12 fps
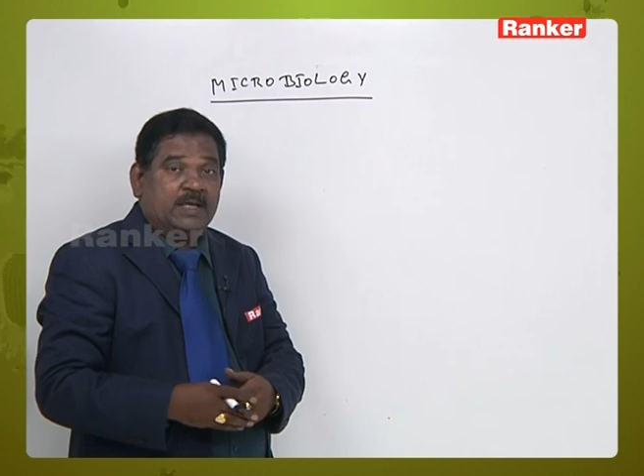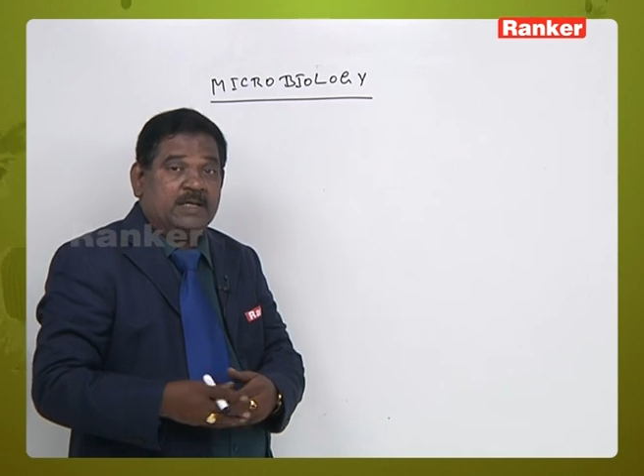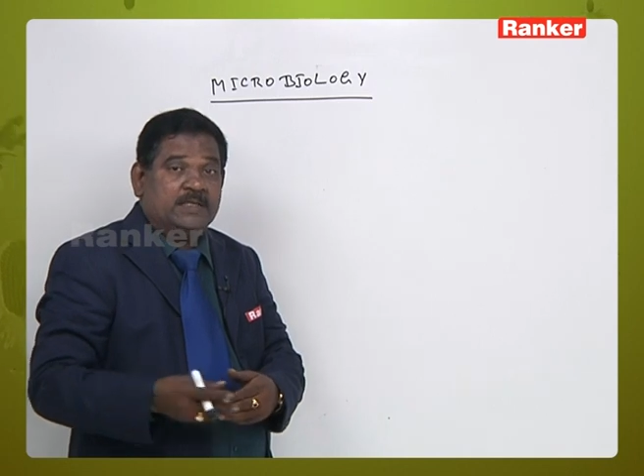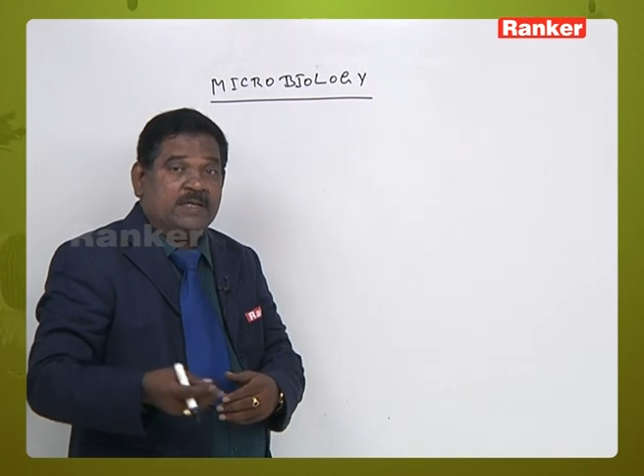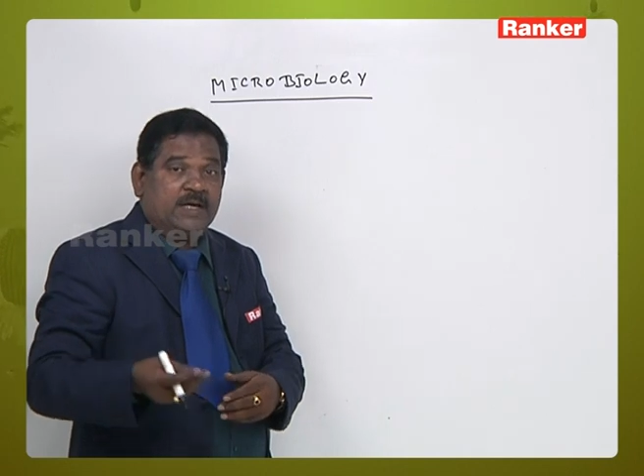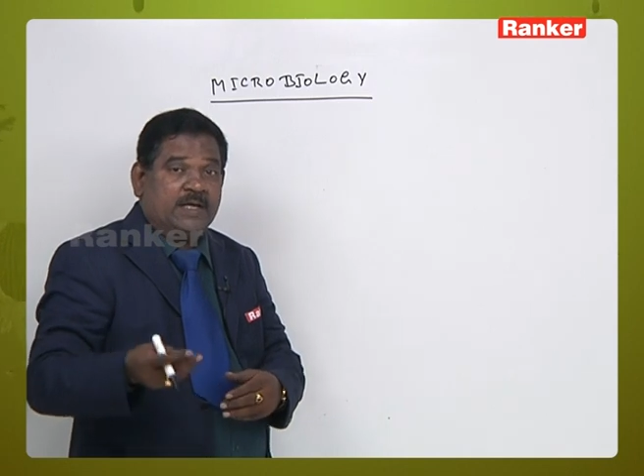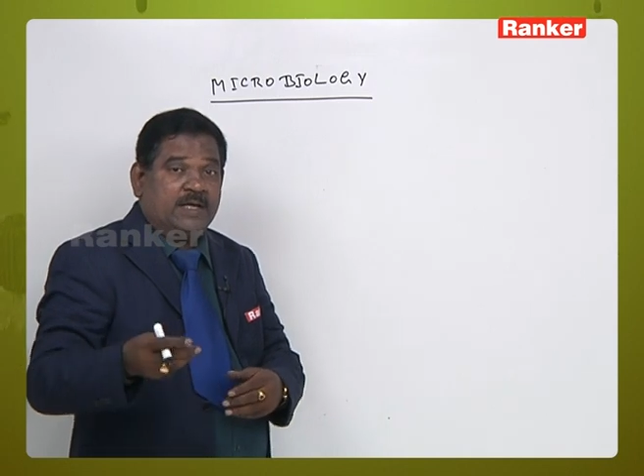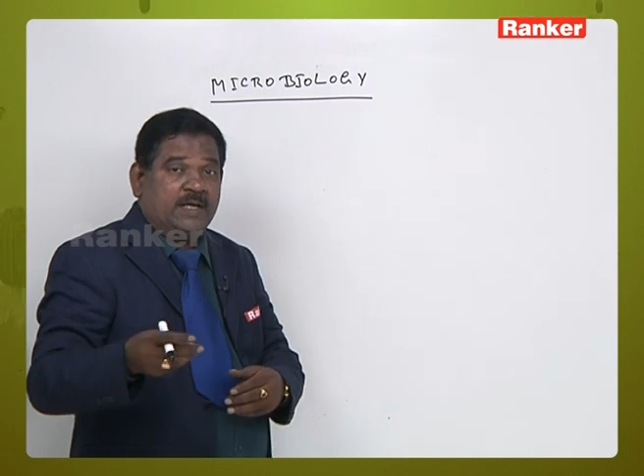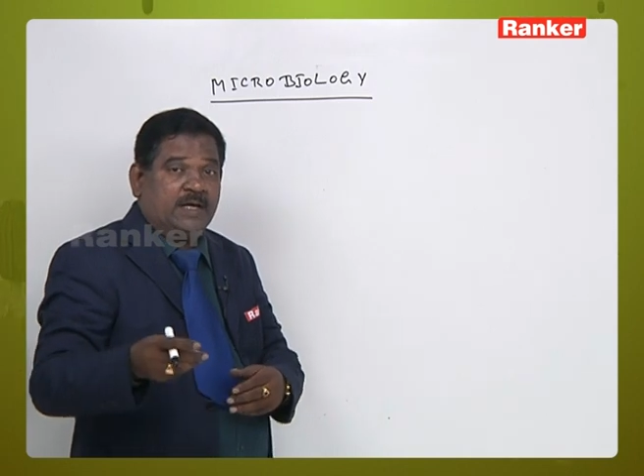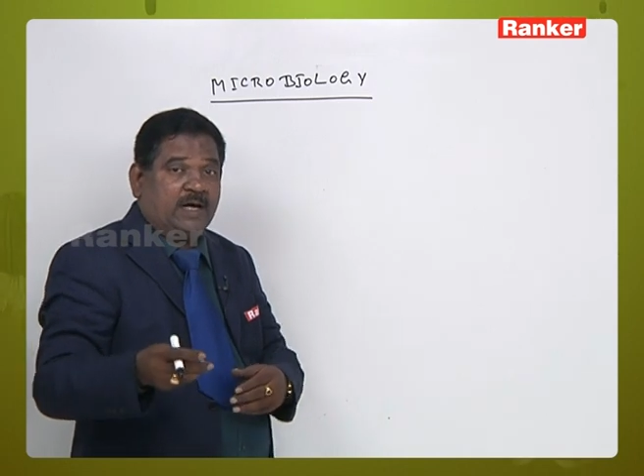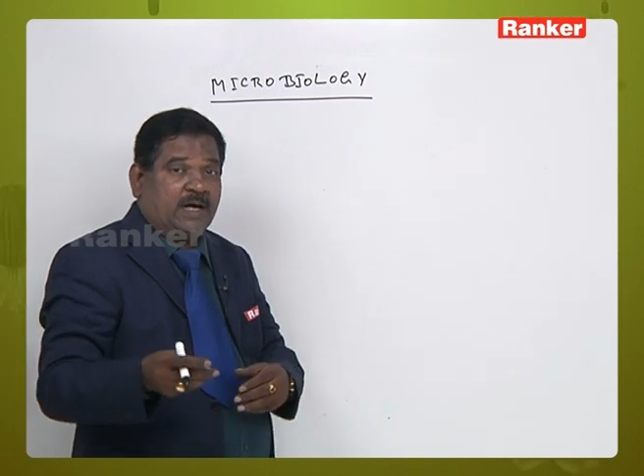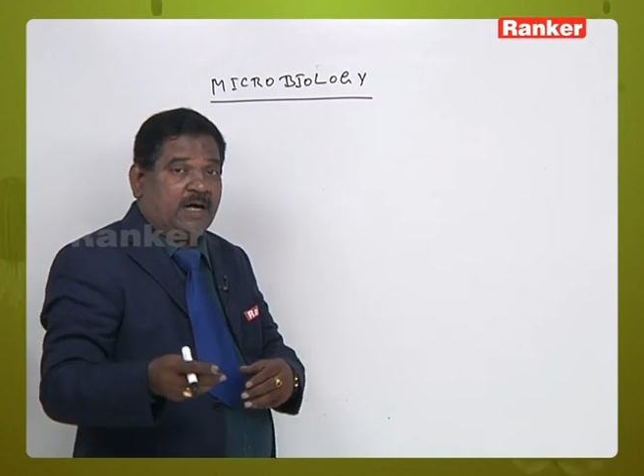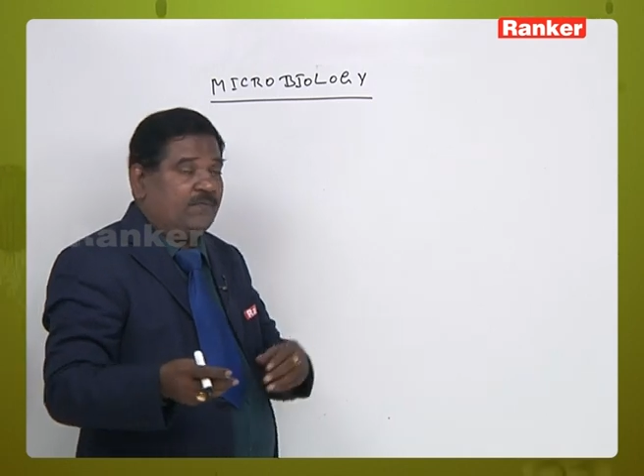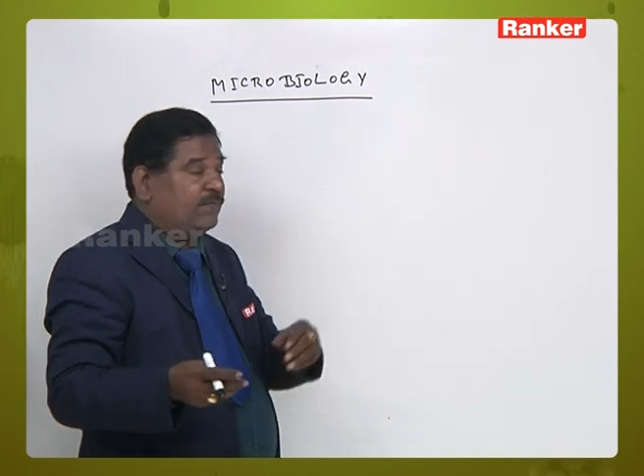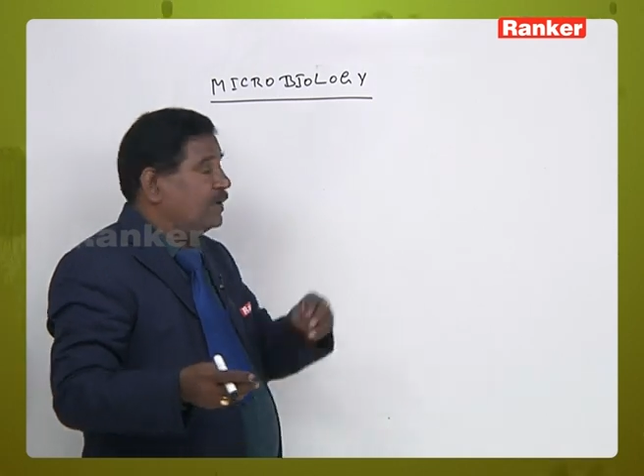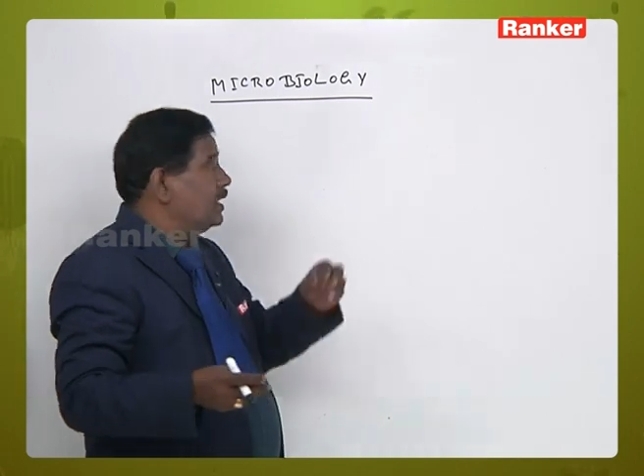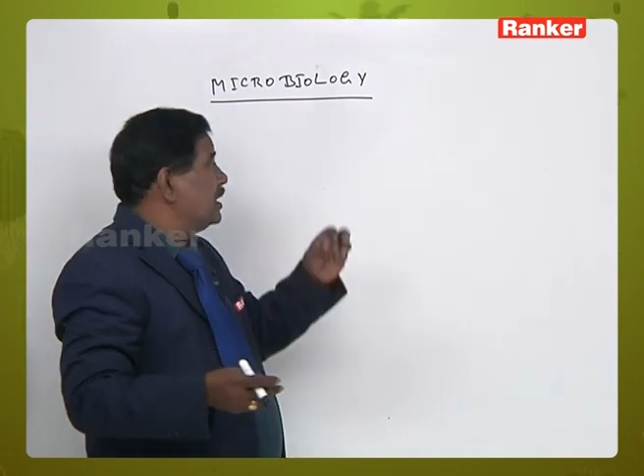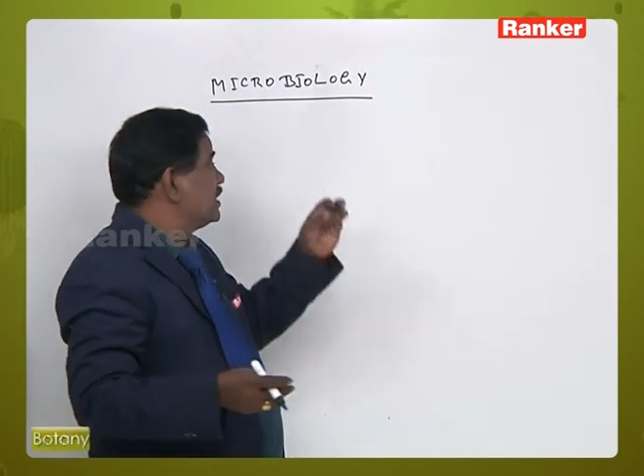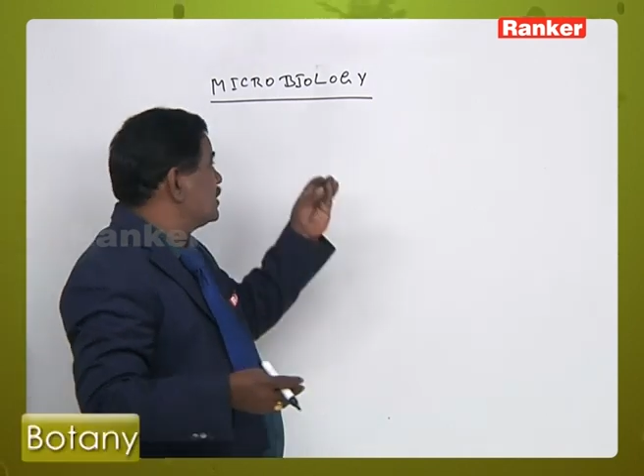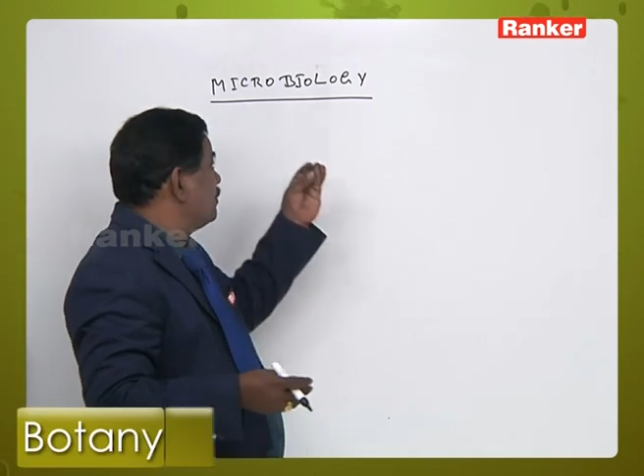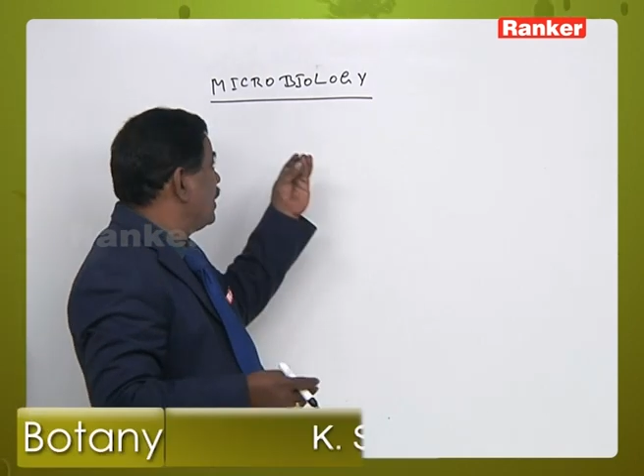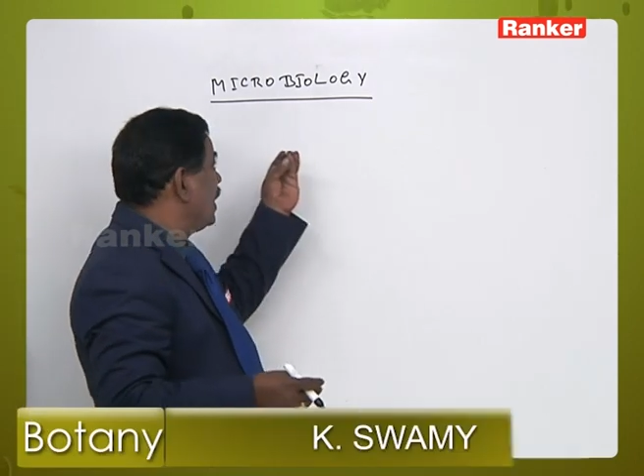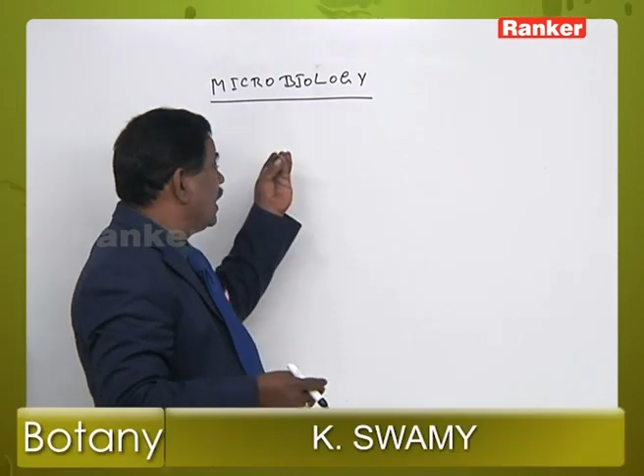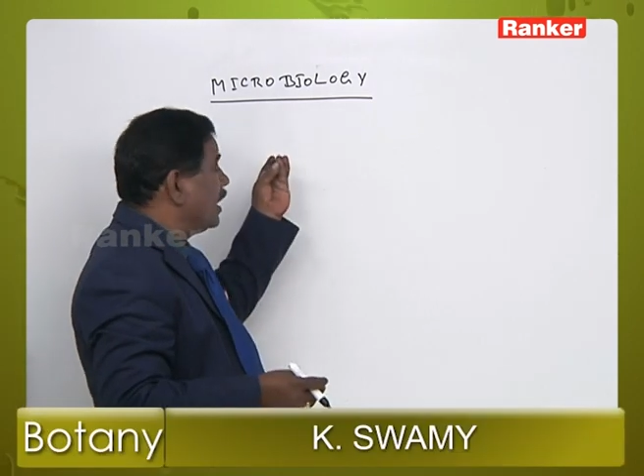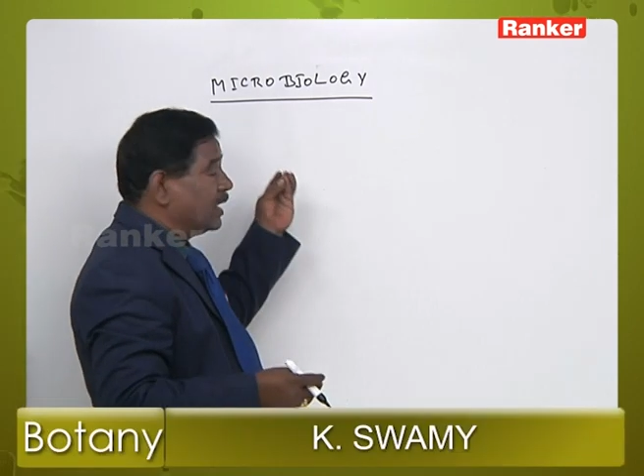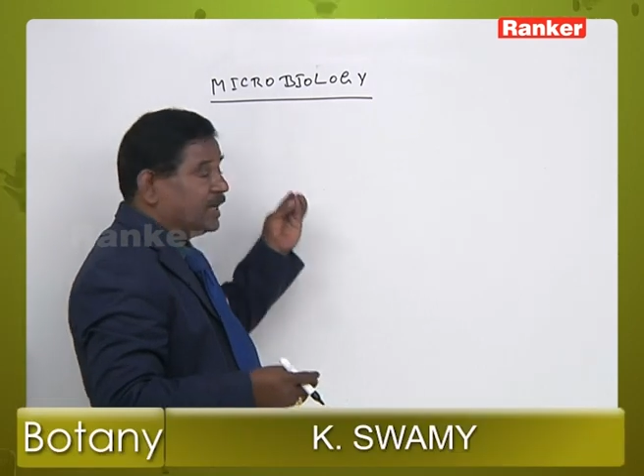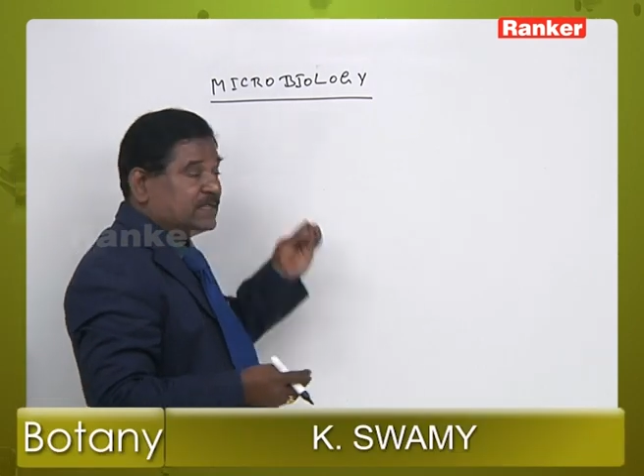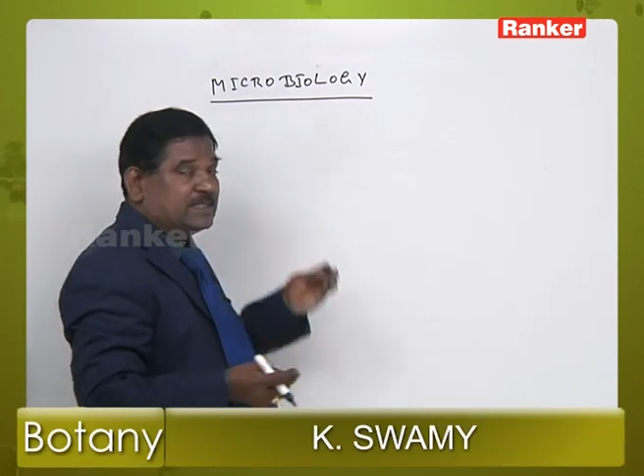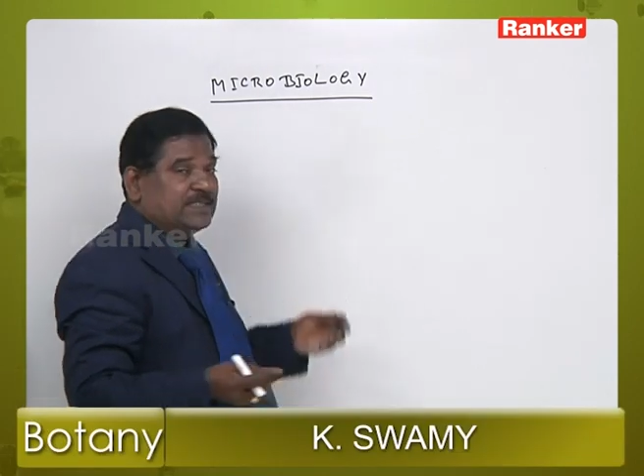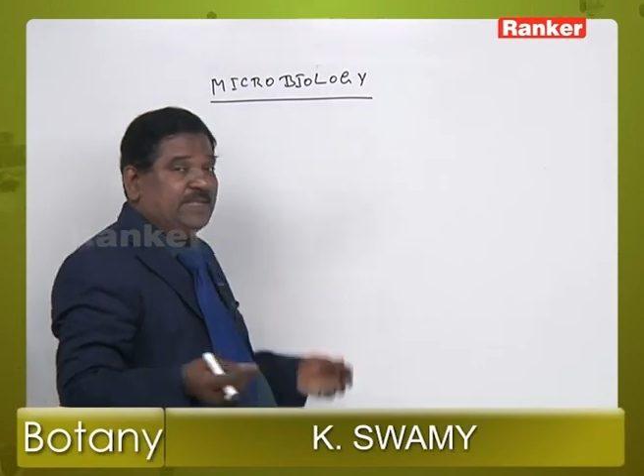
Study of smallest